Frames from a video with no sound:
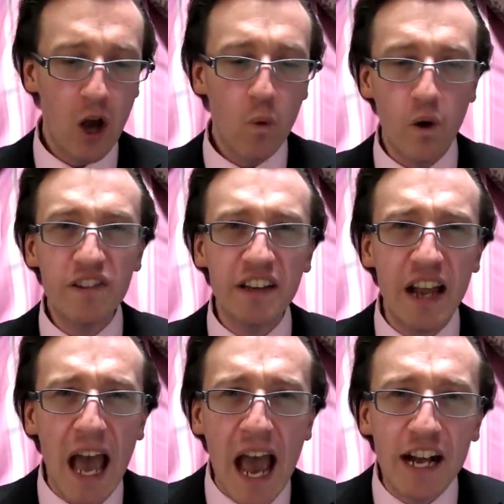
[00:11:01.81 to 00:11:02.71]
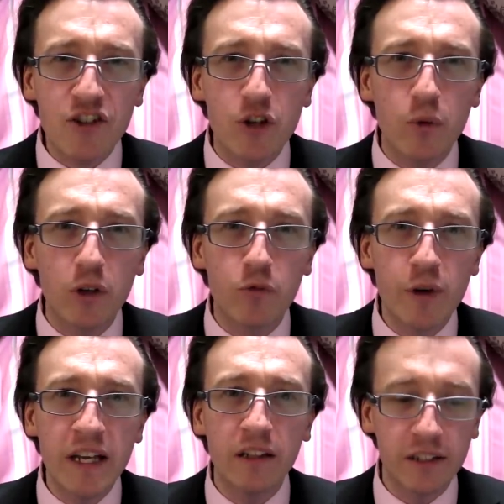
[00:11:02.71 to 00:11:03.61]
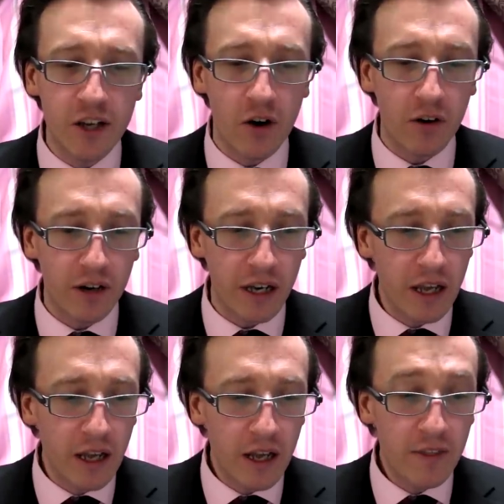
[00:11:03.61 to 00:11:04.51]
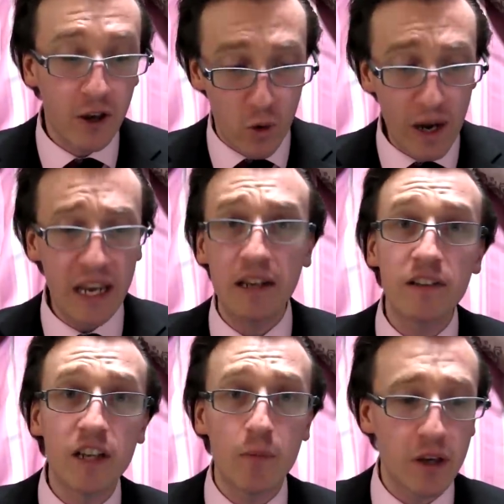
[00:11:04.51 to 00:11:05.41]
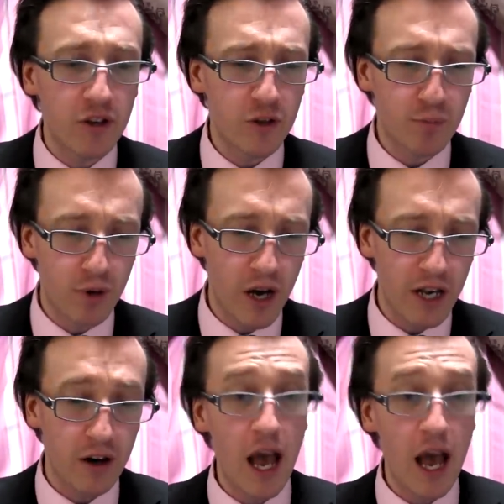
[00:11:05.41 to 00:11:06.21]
was an actual real dog, the queen, some years prior,